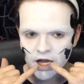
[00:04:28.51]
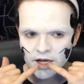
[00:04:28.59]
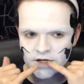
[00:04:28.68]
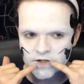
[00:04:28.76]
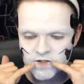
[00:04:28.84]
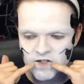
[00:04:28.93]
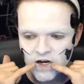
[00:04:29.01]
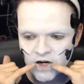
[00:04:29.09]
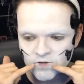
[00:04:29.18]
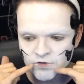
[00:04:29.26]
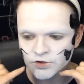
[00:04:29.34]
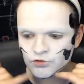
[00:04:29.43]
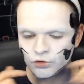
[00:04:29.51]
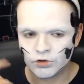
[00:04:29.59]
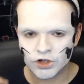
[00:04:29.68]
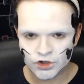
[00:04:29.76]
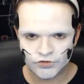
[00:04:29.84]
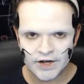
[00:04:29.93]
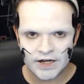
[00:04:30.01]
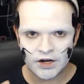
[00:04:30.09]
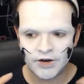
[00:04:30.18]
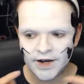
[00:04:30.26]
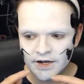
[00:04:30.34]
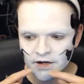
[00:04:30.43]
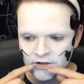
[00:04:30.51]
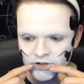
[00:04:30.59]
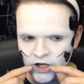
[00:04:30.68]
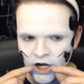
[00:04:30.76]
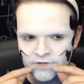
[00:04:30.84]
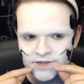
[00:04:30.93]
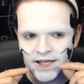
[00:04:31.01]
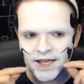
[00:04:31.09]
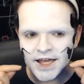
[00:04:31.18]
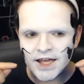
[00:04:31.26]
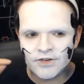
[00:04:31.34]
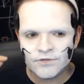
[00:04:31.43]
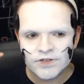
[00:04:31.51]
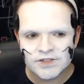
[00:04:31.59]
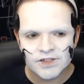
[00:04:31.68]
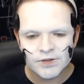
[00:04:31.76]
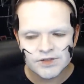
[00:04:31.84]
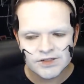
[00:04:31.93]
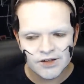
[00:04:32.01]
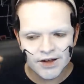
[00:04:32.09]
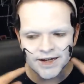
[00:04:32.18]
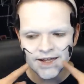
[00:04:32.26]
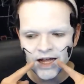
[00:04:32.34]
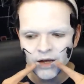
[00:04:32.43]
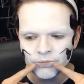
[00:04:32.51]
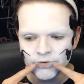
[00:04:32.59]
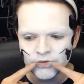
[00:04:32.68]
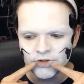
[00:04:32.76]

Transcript: And I'm just going to draw a straight line curving ever so slightly up.